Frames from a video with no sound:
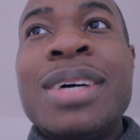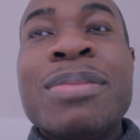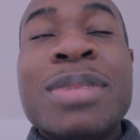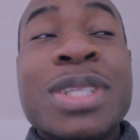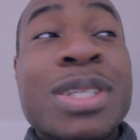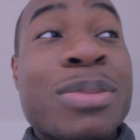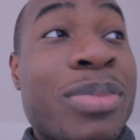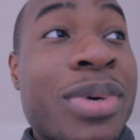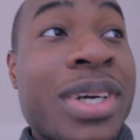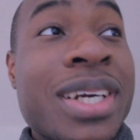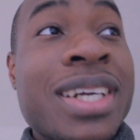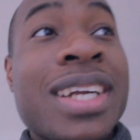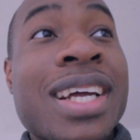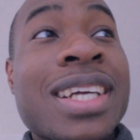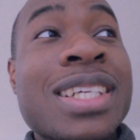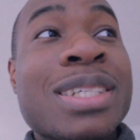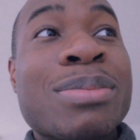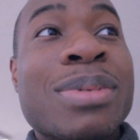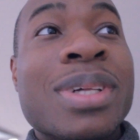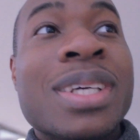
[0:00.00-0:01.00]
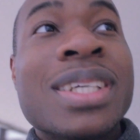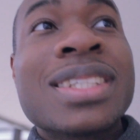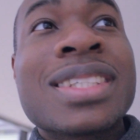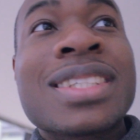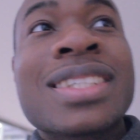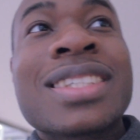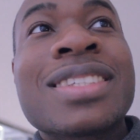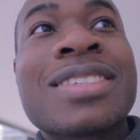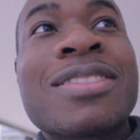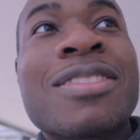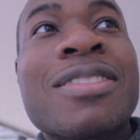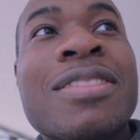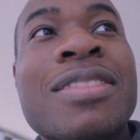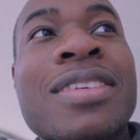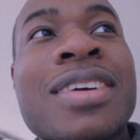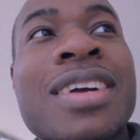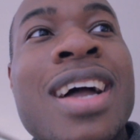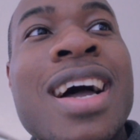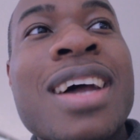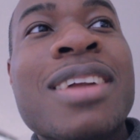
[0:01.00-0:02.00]
It's a pretty nice place.
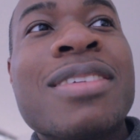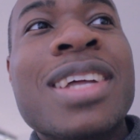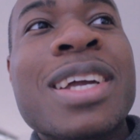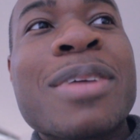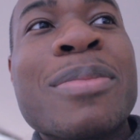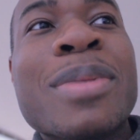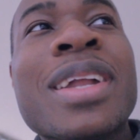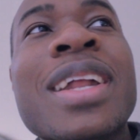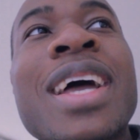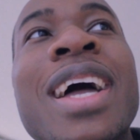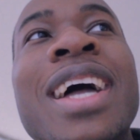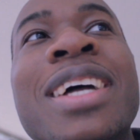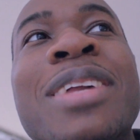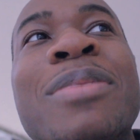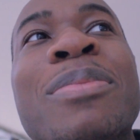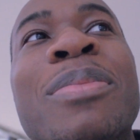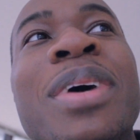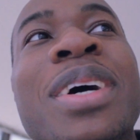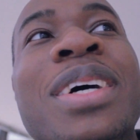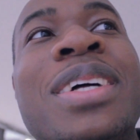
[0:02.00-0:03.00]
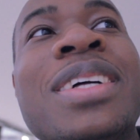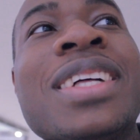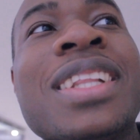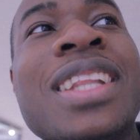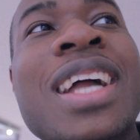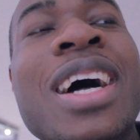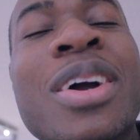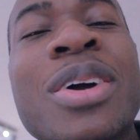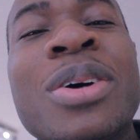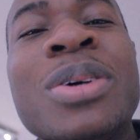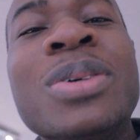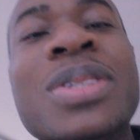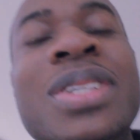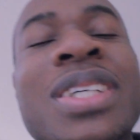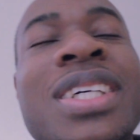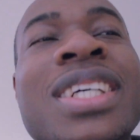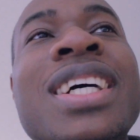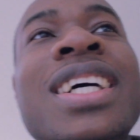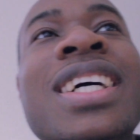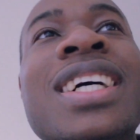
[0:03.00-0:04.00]
Kind of like Manhattan, but a lot
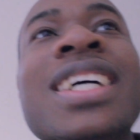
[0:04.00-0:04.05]
colder.